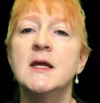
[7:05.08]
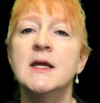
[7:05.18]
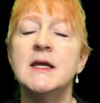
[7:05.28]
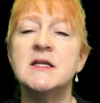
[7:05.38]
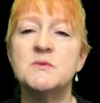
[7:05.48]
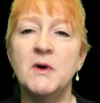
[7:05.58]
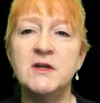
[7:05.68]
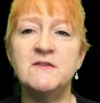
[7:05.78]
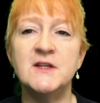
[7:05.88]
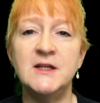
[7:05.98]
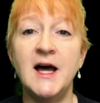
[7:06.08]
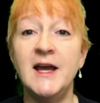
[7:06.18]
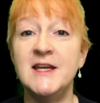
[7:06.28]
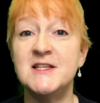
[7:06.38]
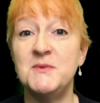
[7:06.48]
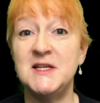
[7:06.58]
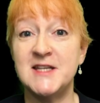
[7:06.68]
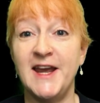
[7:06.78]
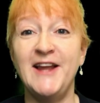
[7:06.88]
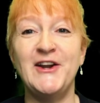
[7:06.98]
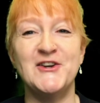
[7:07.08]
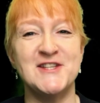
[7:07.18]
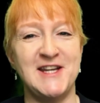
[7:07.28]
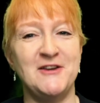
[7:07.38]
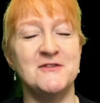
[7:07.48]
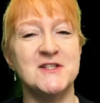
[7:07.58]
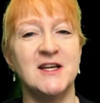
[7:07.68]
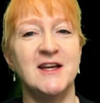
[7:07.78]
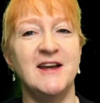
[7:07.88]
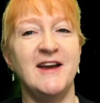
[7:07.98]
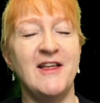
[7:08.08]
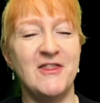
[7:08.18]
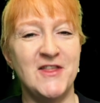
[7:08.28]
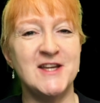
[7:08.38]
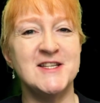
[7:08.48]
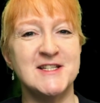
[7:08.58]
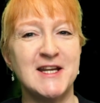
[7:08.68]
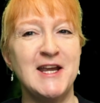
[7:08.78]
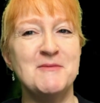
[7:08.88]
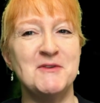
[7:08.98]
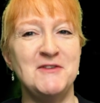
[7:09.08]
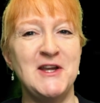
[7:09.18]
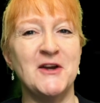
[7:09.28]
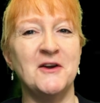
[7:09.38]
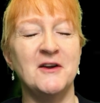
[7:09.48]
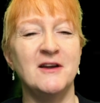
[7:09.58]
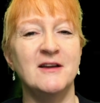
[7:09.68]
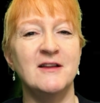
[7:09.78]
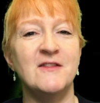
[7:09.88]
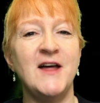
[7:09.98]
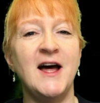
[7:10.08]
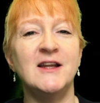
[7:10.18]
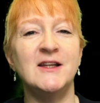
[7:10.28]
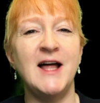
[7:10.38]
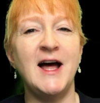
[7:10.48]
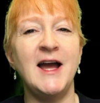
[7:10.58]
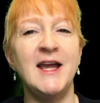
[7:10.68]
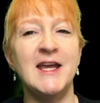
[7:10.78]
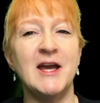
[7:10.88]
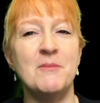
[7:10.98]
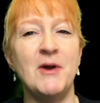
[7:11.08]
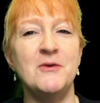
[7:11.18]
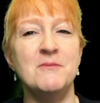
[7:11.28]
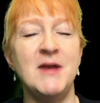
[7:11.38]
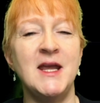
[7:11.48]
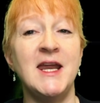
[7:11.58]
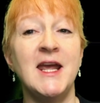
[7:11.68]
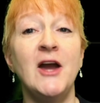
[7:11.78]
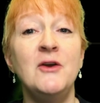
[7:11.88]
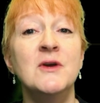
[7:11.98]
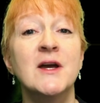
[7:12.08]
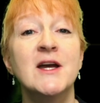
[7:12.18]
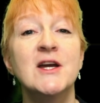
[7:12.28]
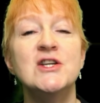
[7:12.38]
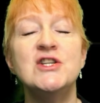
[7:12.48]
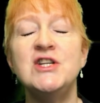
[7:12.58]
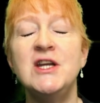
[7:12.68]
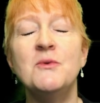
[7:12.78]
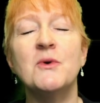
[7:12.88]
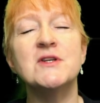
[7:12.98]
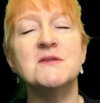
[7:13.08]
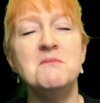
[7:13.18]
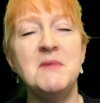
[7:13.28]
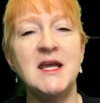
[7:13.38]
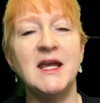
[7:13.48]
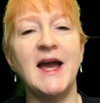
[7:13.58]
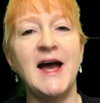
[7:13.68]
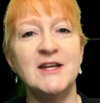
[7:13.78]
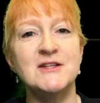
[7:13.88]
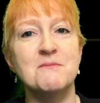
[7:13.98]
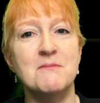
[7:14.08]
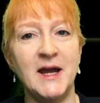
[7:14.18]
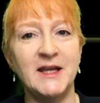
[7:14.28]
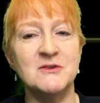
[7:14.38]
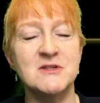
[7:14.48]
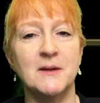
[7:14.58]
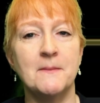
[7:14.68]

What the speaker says: It's one of the lies we tell ourselves at this time of year. That lie about Mary, how she was meek and mild.